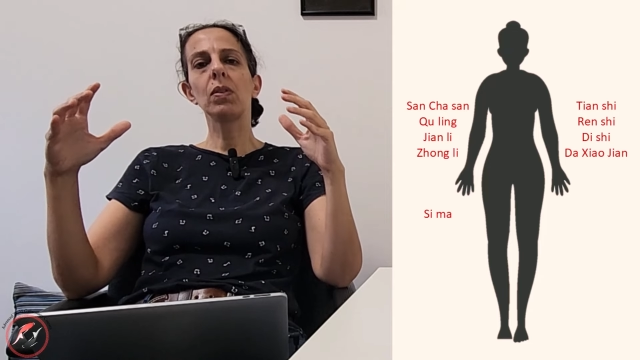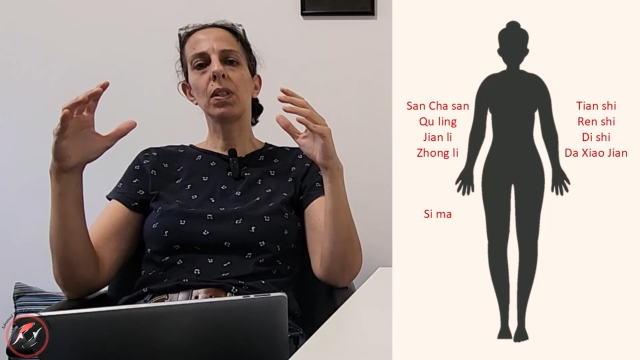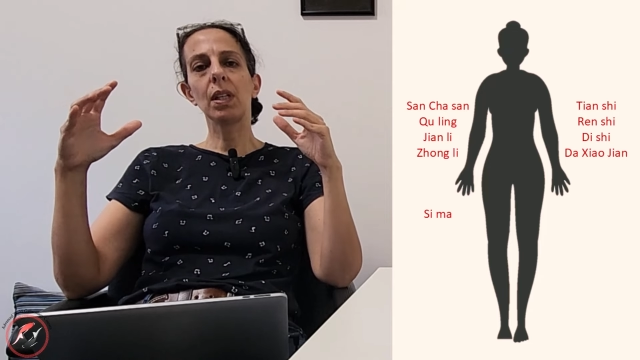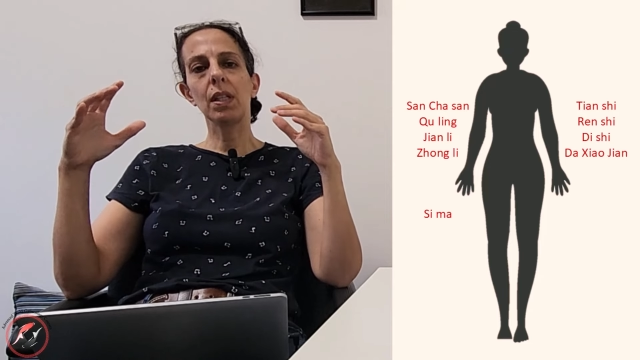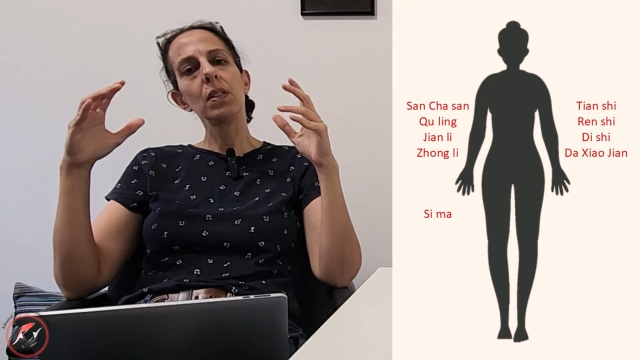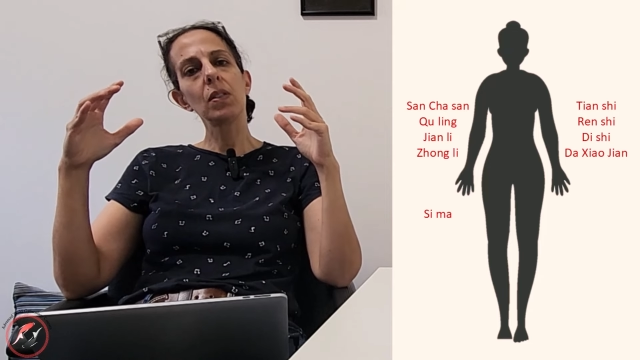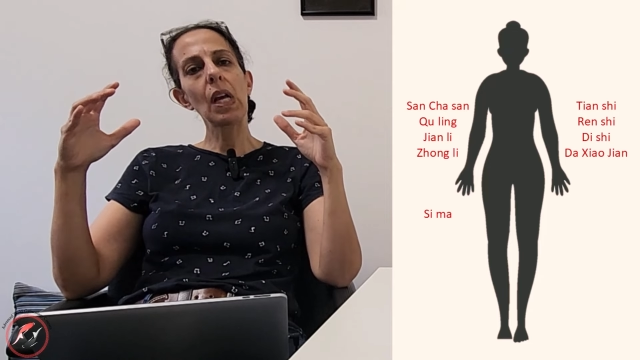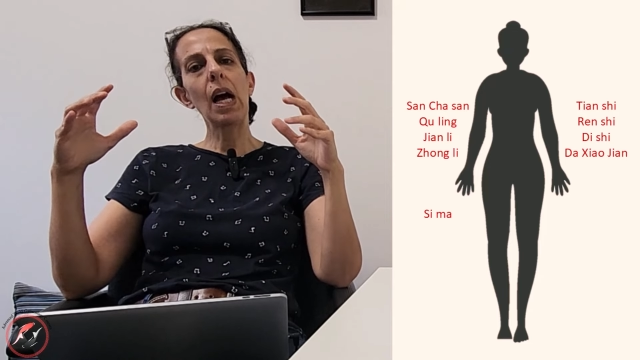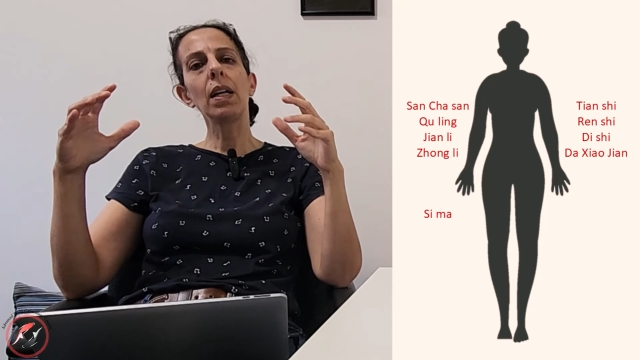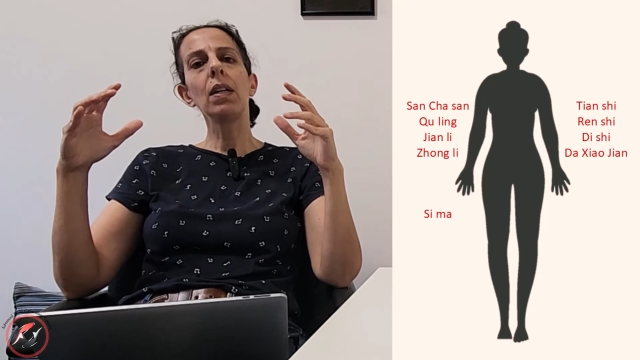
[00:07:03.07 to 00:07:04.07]
the
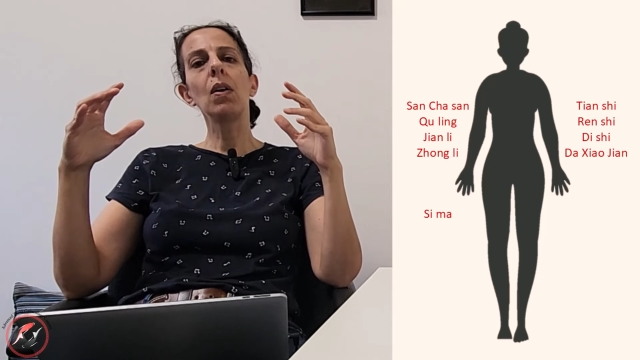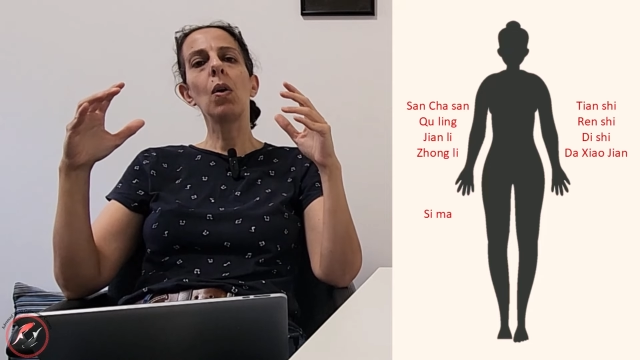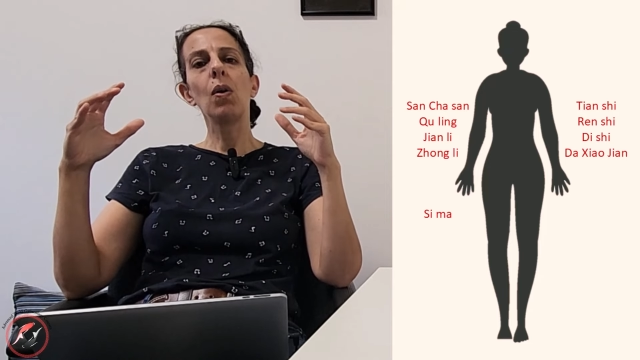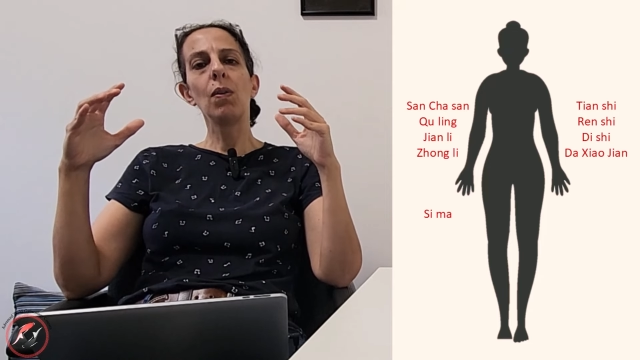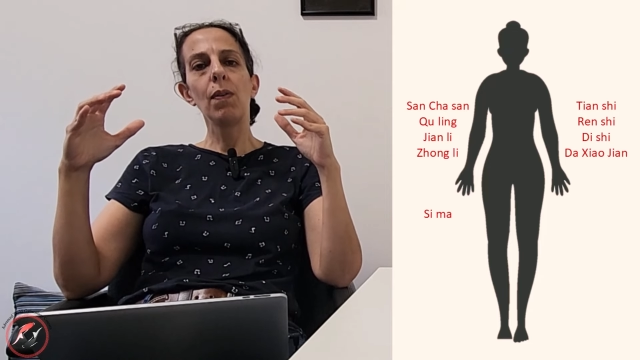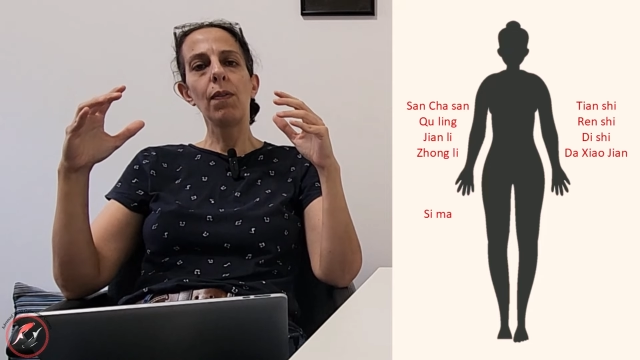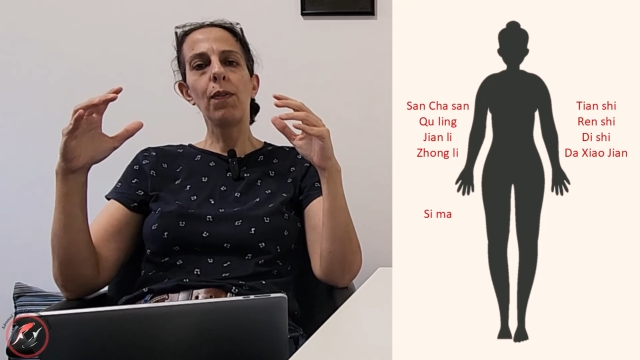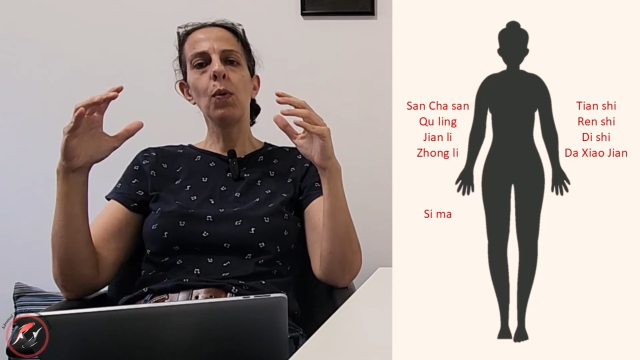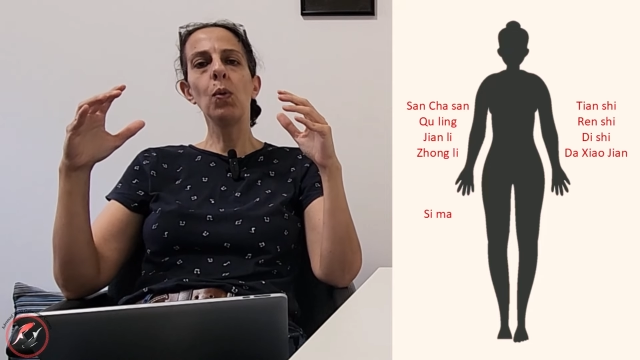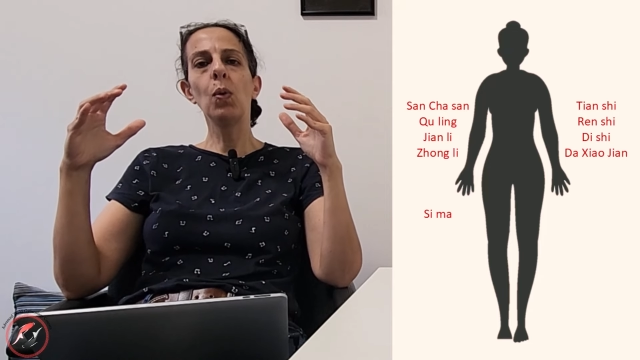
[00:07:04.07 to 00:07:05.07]
Zhang
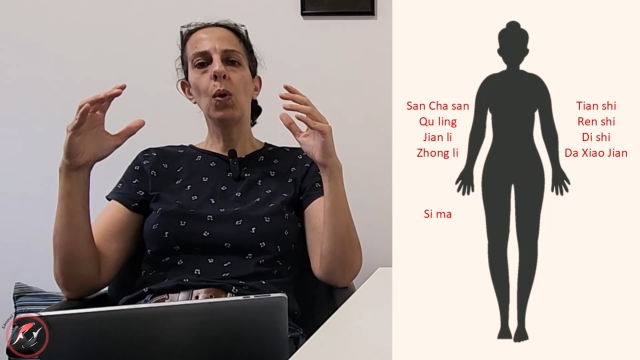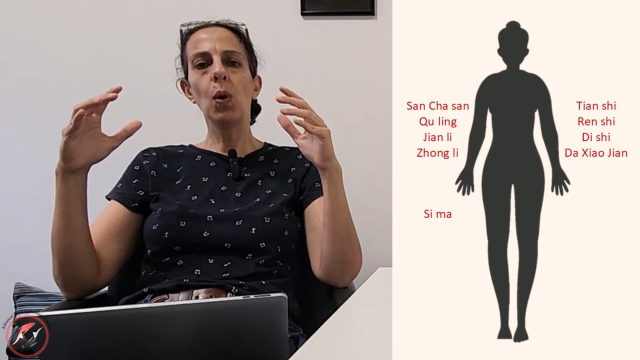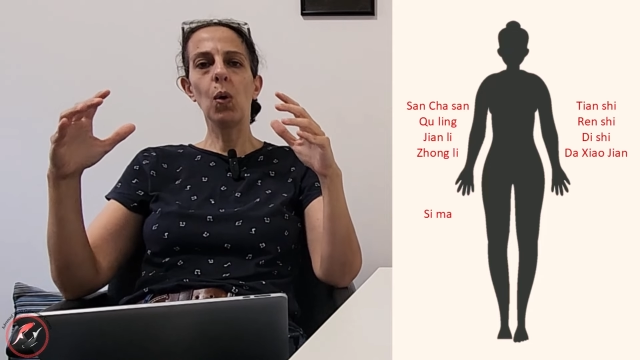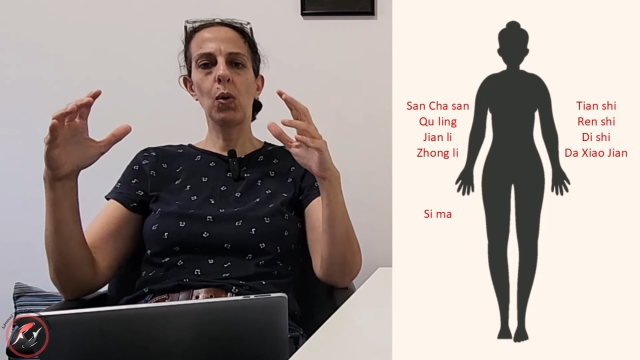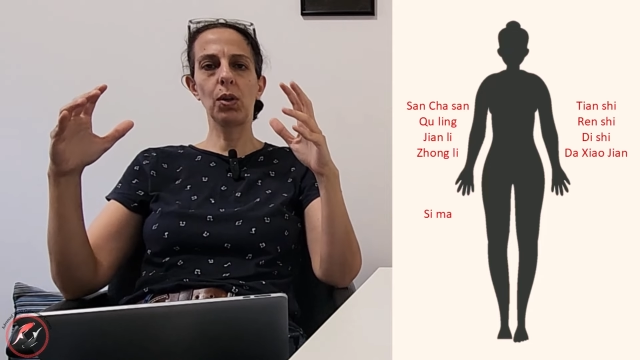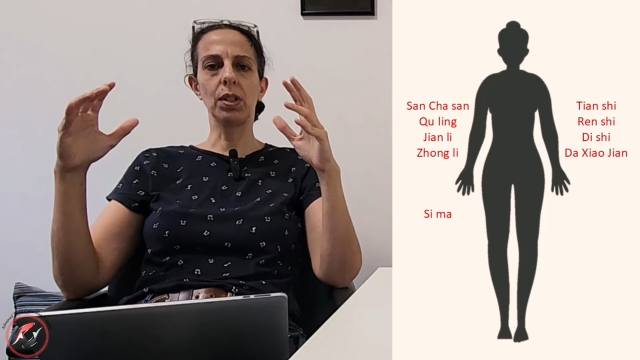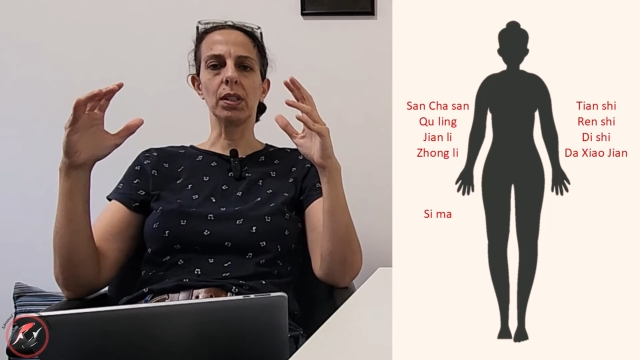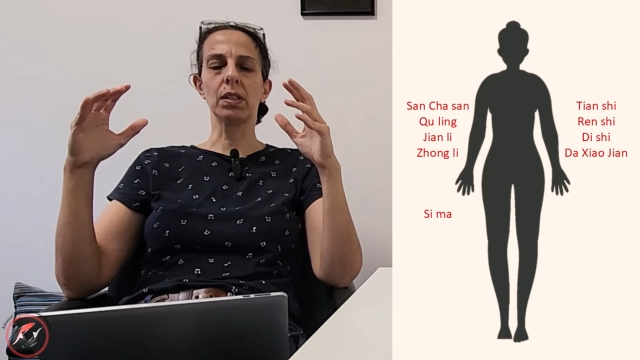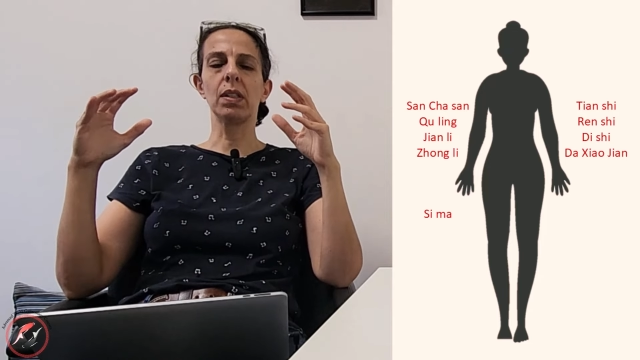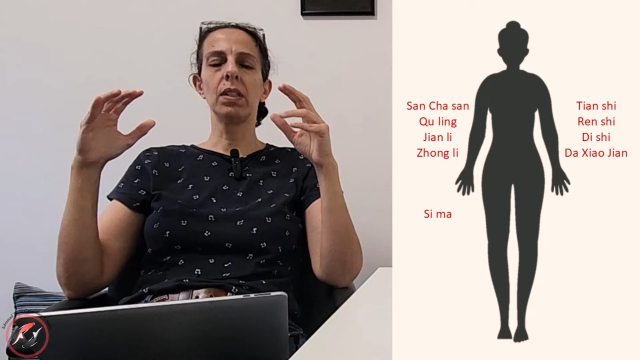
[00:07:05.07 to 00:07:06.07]
Fu
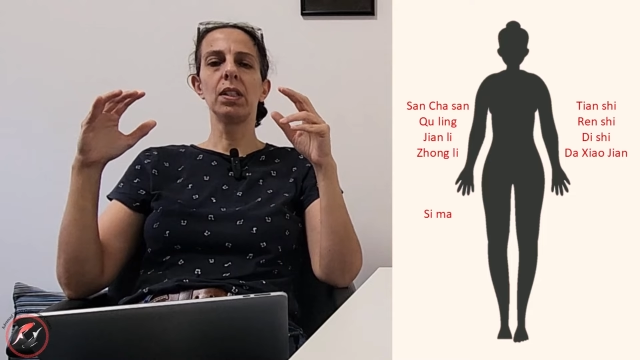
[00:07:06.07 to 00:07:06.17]
organ.